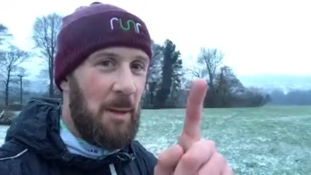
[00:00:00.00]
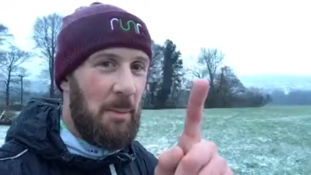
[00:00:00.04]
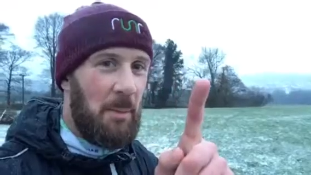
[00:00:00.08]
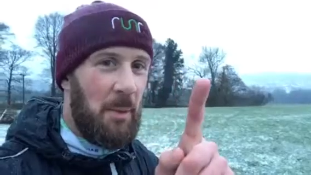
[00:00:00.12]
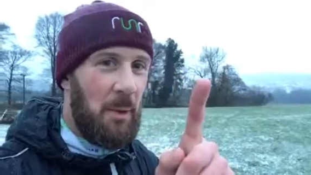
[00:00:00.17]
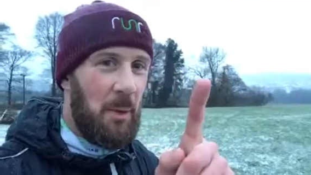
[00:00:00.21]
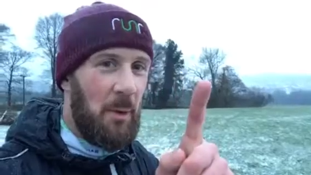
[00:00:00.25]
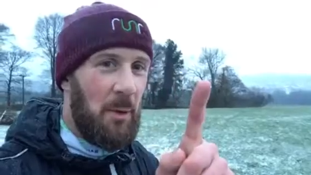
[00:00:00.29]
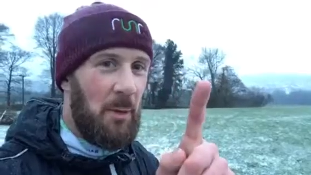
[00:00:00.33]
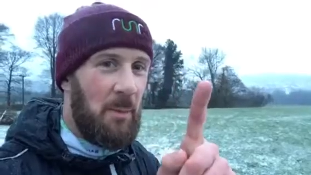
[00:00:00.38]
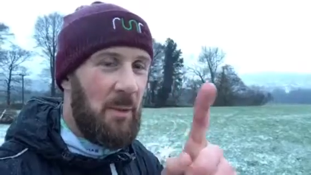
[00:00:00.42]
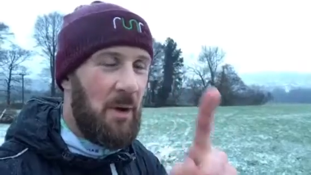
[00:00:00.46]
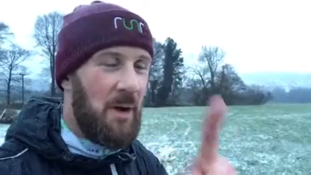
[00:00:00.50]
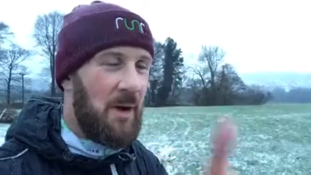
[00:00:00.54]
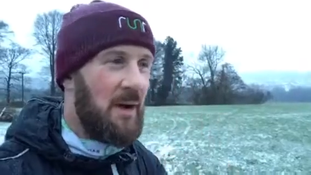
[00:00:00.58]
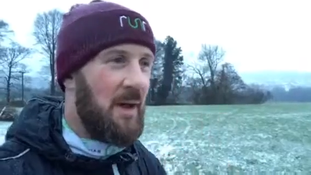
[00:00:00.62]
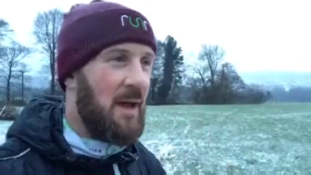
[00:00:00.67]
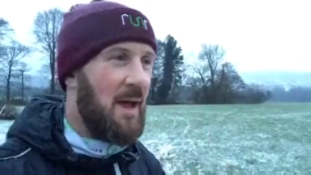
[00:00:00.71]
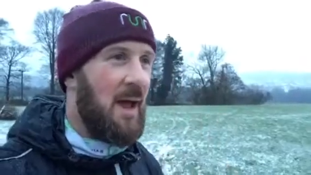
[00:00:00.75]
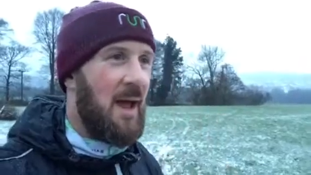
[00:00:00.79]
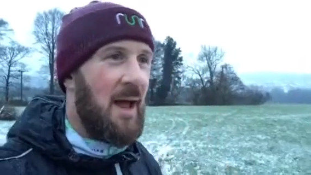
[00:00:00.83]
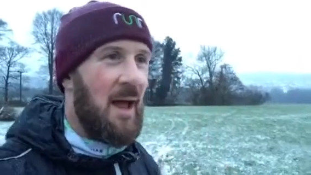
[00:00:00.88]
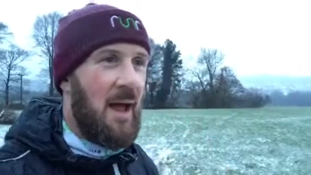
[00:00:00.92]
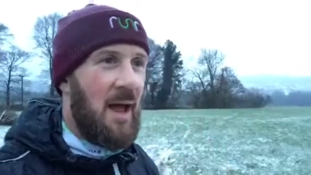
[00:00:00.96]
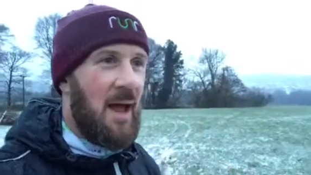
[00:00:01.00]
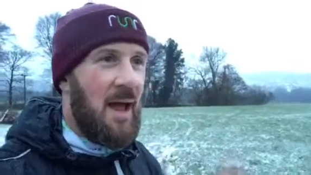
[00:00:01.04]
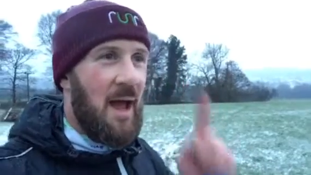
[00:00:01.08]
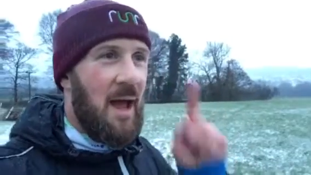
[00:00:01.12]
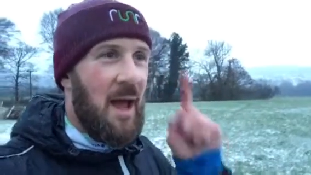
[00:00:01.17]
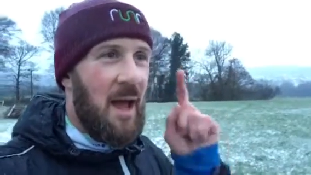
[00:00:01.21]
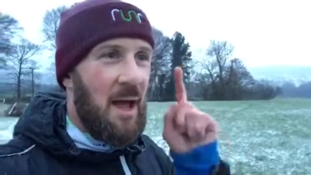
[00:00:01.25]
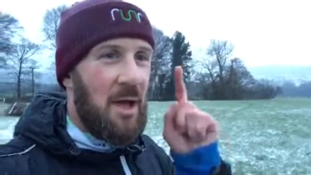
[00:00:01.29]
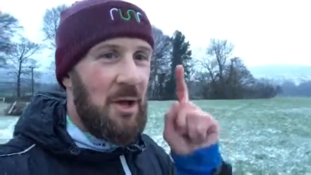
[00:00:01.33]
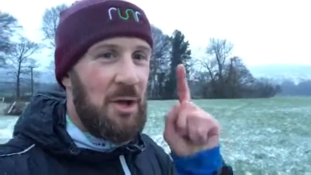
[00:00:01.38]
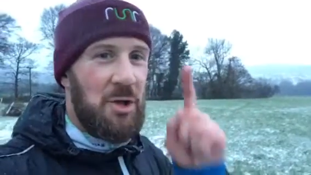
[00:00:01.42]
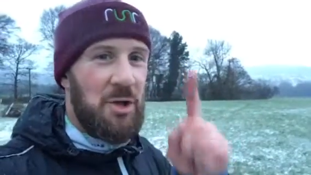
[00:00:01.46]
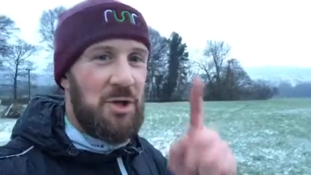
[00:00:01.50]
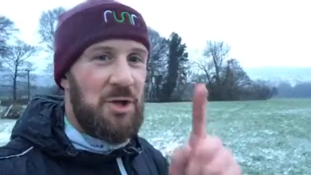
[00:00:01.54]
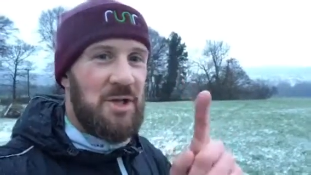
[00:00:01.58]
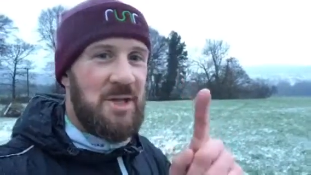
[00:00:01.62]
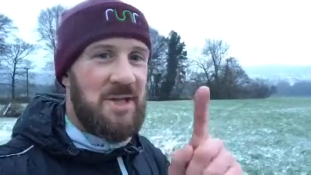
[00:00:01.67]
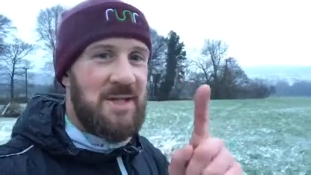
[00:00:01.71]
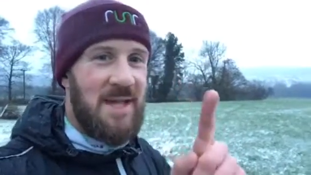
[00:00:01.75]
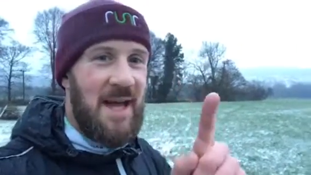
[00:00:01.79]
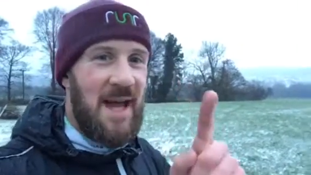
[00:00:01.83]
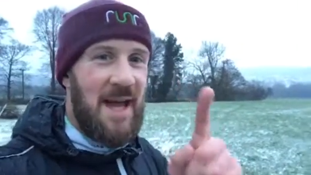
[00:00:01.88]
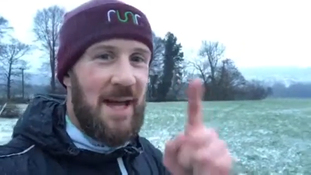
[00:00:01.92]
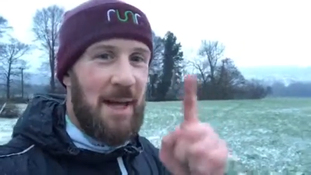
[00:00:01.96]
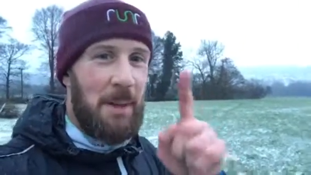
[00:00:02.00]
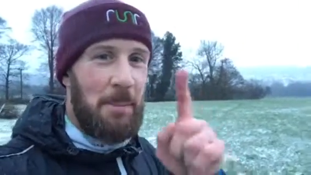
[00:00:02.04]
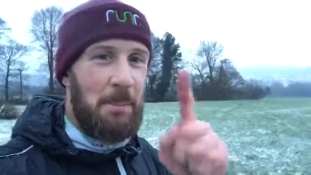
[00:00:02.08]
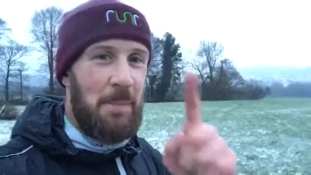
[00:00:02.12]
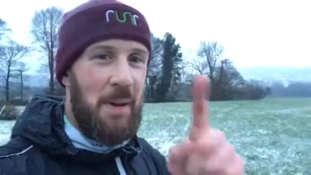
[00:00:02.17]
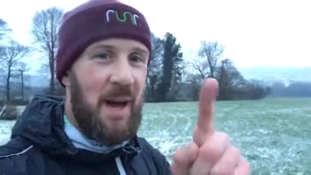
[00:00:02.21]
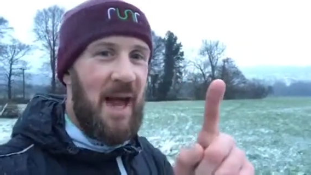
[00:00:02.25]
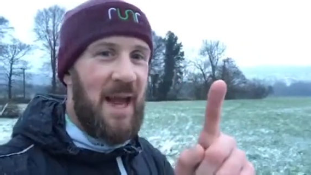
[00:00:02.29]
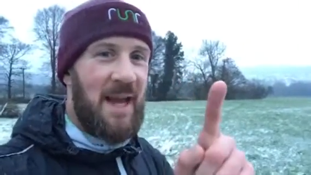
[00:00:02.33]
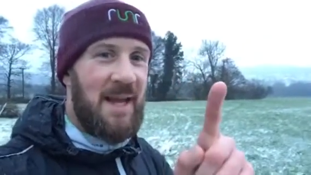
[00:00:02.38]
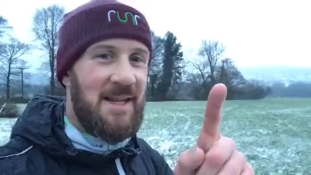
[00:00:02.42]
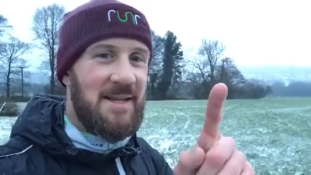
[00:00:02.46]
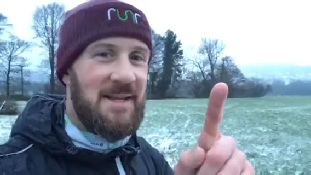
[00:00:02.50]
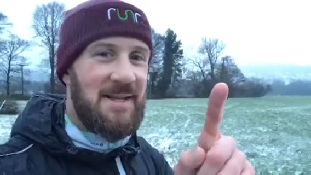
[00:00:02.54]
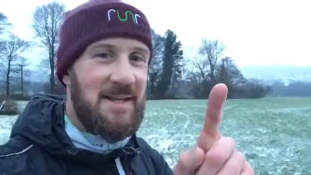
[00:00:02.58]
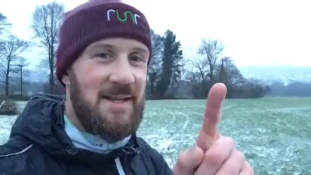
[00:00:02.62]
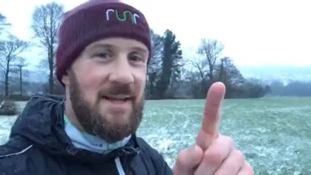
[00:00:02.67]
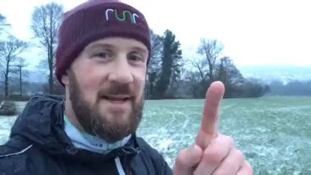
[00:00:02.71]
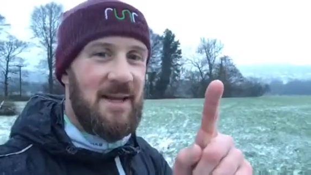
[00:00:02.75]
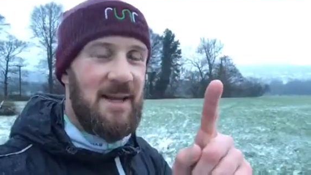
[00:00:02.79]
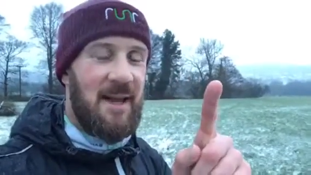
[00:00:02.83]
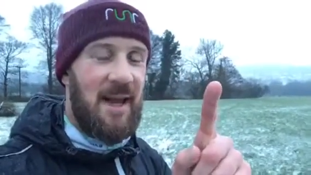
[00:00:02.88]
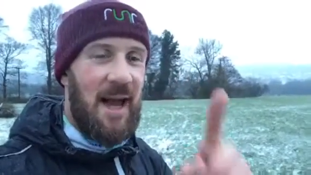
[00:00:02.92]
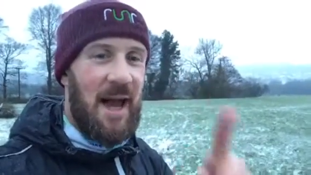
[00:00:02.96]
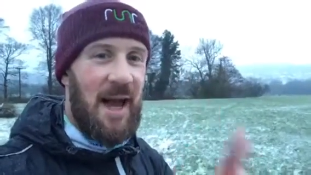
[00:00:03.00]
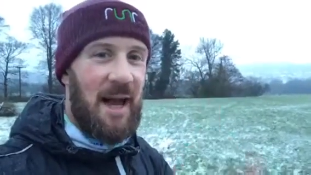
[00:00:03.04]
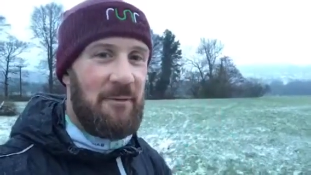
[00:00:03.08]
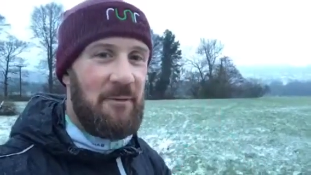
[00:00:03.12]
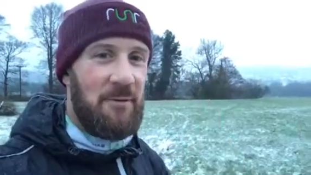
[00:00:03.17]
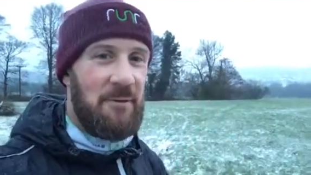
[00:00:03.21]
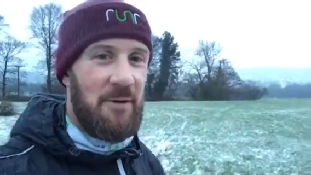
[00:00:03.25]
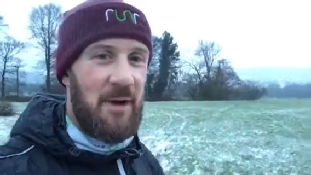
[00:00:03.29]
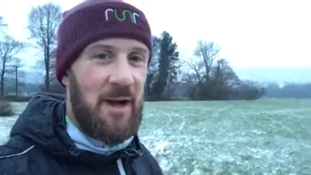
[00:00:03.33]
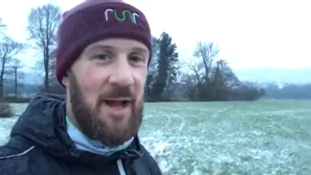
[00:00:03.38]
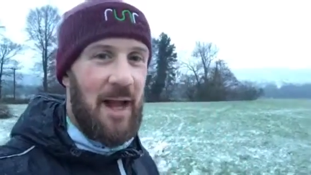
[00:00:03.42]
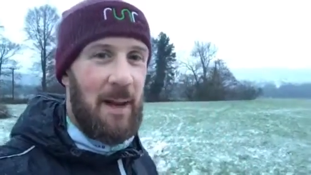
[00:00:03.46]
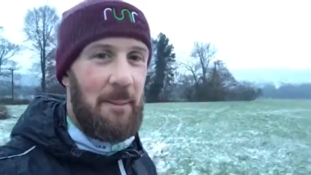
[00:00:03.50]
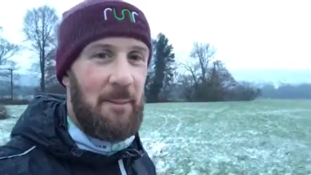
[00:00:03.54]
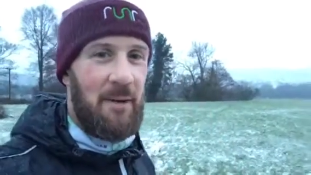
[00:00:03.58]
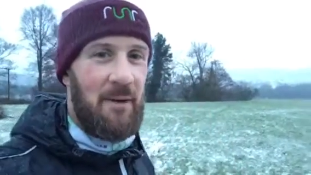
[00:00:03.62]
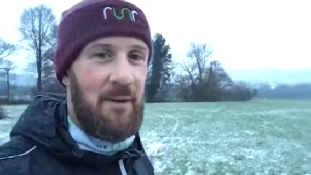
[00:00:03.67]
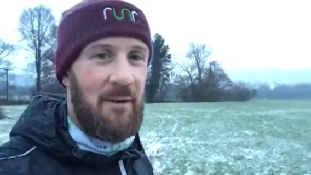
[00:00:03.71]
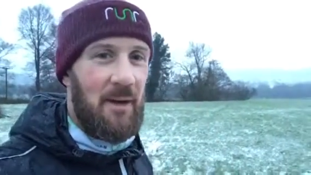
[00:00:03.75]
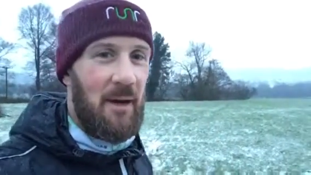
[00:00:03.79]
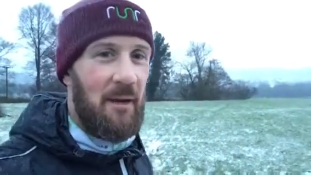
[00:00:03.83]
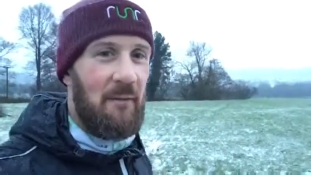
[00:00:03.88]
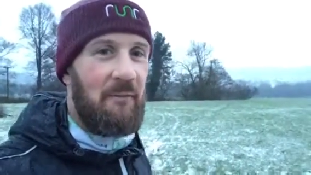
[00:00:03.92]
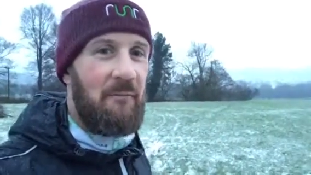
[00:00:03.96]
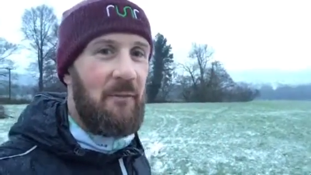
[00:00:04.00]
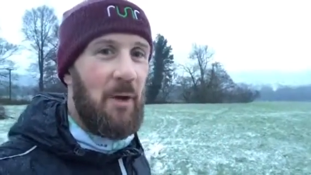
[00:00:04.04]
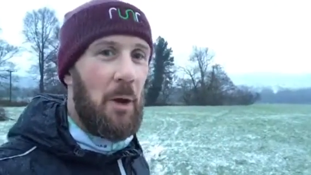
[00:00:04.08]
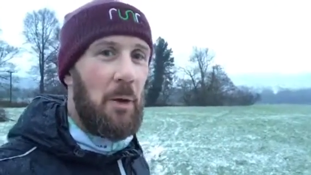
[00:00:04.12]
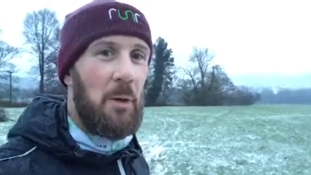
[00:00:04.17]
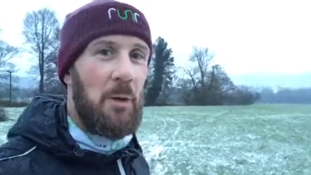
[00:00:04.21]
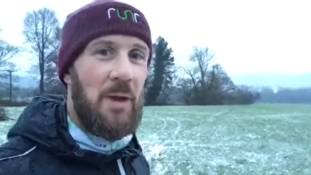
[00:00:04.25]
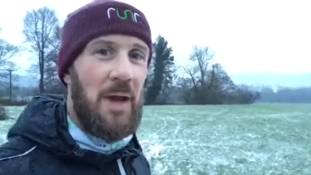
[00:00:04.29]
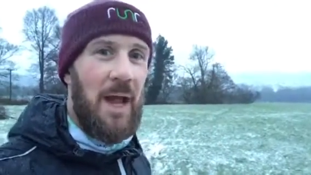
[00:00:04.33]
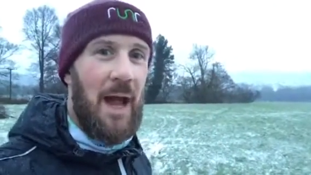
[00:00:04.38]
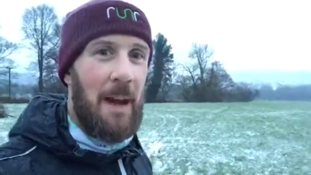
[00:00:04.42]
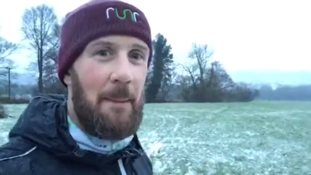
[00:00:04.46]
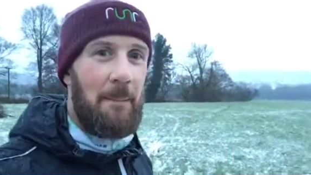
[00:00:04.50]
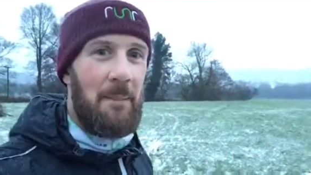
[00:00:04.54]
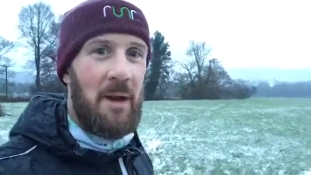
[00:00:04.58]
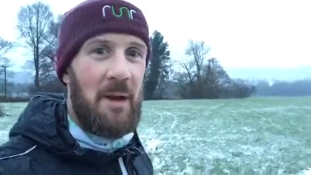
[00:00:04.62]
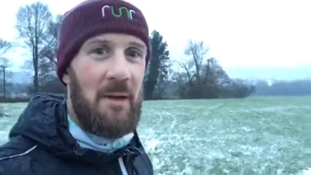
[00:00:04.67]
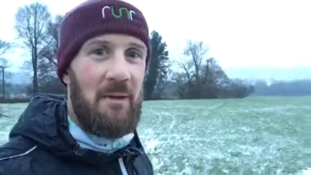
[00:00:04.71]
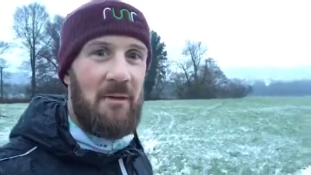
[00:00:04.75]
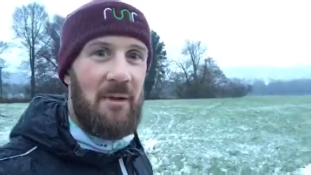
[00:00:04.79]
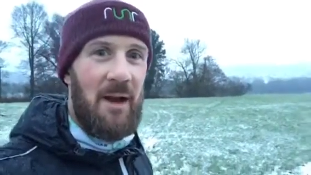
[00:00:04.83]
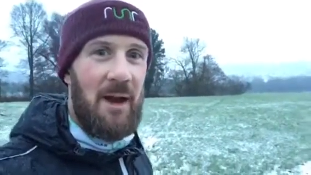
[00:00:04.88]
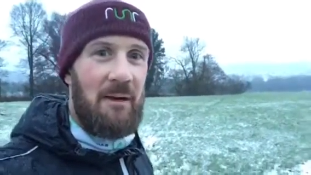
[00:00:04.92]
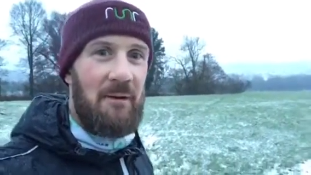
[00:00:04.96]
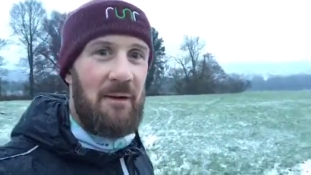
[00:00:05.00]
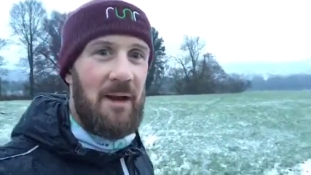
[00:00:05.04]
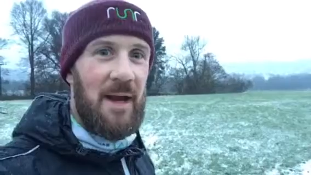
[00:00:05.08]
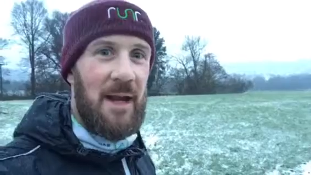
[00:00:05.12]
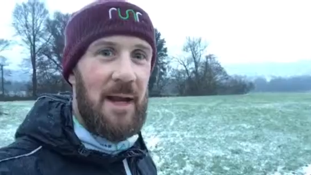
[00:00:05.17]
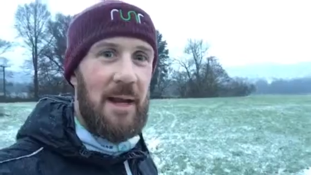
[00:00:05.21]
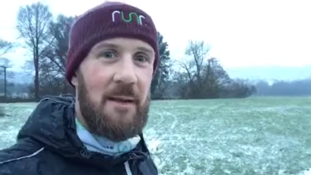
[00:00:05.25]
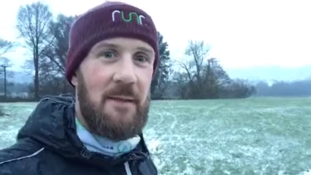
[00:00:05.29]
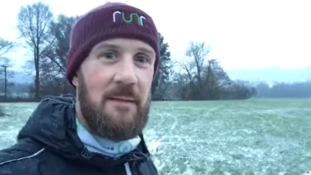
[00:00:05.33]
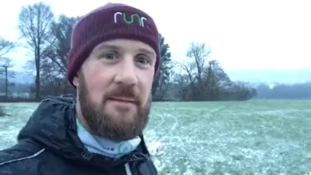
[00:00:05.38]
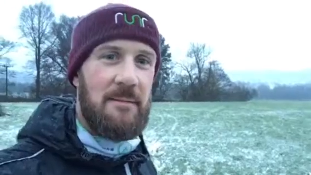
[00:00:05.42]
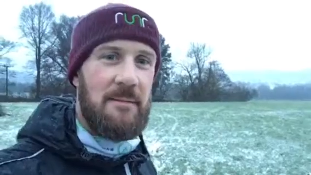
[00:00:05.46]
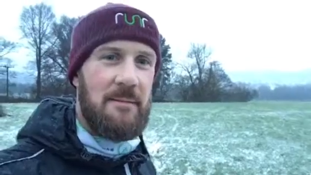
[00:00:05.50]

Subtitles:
important one, you should take pace out of your vocabulary.